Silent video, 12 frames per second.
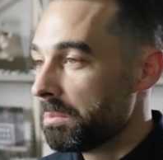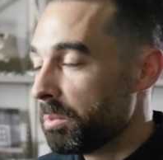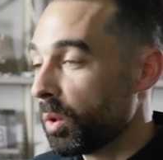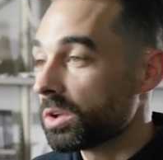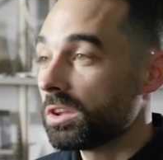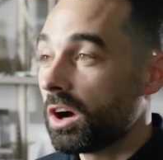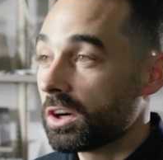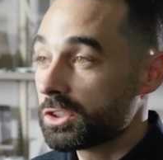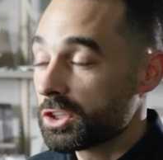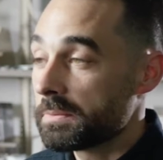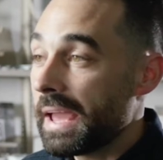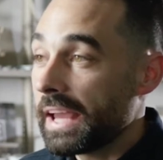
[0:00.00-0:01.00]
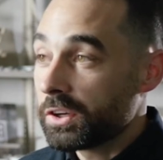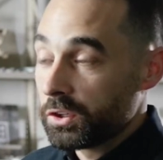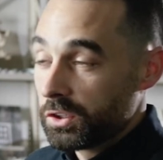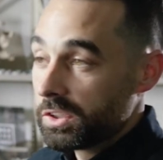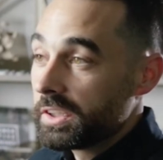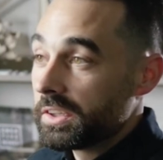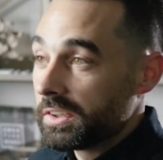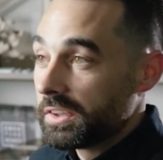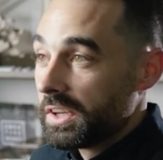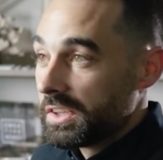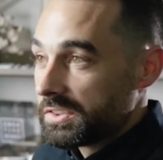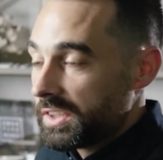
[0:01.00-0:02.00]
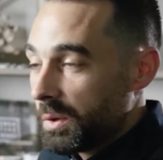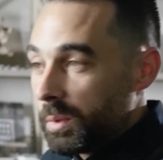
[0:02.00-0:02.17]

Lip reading: more long-term and earlier so that